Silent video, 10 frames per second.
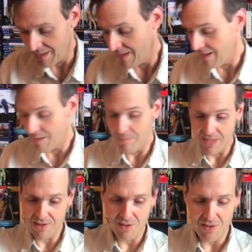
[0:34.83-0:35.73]
But
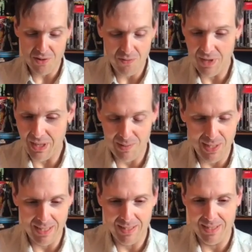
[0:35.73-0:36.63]
it's good to do videos
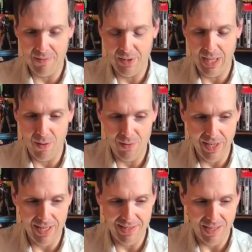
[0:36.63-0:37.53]
like this every now and
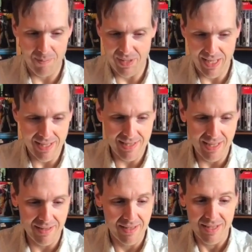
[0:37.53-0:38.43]
then as updates
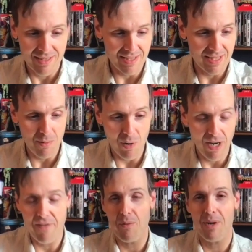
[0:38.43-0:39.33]
and to see where
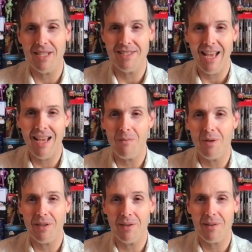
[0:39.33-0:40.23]
everyone is at
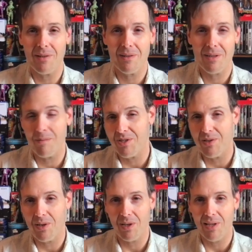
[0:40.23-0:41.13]
when it comes to
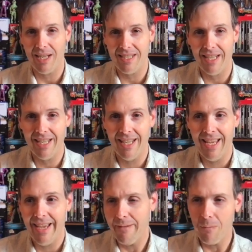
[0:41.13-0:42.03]
their collecting
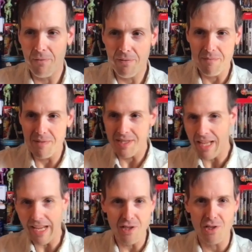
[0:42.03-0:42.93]
and what
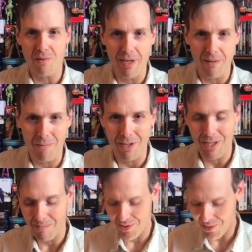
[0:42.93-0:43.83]
stage you're in when it
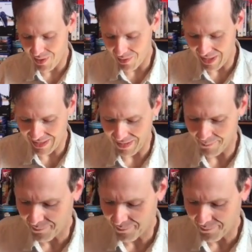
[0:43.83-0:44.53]
comes to your collecting.